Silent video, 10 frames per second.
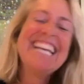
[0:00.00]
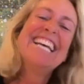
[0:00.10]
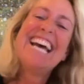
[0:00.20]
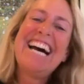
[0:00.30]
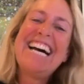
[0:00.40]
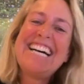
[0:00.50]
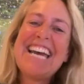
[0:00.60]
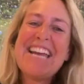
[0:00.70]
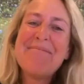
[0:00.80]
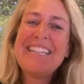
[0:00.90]

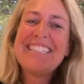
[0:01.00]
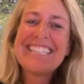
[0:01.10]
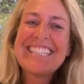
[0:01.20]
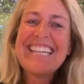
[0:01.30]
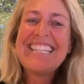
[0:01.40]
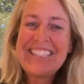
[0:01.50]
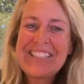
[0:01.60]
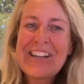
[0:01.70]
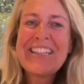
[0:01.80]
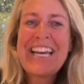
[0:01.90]
and basically
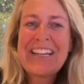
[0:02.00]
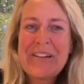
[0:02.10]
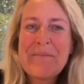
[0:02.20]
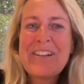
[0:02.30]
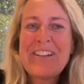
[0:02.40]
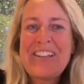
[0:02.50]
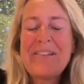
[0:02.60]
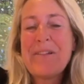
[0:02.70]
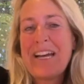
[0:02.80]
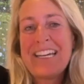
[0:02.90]
start that
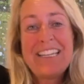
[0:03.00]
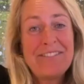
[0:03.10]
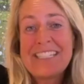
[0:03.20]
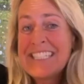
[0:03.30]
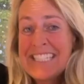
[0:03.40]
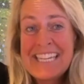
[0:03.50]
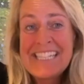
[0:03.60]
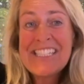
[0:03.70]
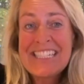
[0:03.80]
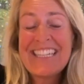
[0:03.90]
criminal
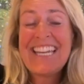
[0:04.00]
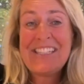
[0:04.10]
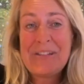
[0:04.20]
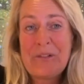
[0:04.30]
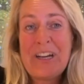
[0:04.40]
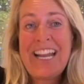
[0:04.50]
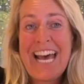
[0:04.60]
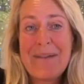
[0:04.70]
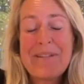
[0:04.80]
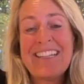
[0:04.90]
investigation into what
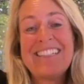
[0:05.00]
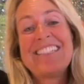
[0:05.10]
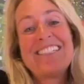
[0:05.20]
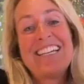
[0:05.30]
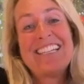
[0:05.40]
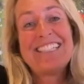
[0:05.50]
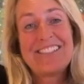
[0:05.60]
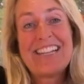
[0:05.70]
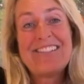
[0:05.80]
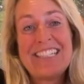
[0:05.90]
happened
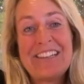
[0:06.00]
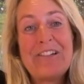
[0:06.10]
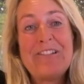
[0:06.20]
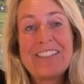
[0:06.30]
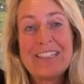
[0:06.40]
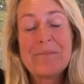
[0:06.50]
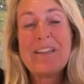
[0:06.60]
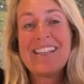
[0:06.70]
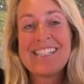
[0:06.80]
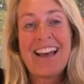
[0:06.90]
surrounding COVID,
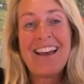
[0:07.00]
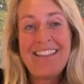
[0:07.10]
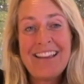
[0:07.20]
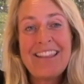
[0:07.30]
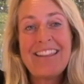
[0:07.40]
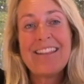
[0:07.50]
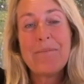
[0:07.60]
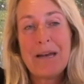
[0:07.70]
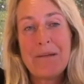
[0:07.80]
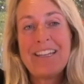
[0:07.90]
because I think that the
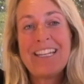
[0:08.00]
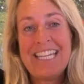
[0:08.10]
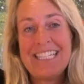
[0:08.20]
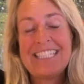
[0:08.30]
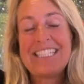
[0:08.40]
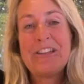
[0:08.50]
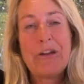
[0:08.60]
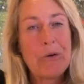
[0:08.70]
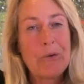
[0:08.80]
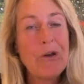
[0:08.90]
public needs to
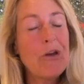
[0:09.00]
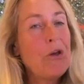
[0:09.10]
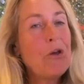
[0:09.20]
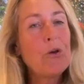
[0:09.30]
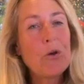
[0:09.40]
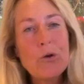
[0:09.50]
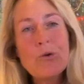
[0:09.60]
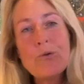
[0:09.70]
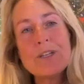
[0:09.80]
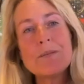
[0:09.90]
know
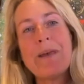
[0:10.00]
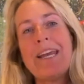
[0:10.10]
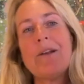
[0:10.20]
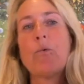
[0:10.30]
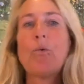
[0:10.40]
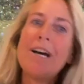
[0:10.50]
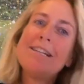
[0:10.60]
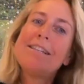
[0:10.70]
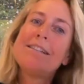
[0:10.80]
who was paid what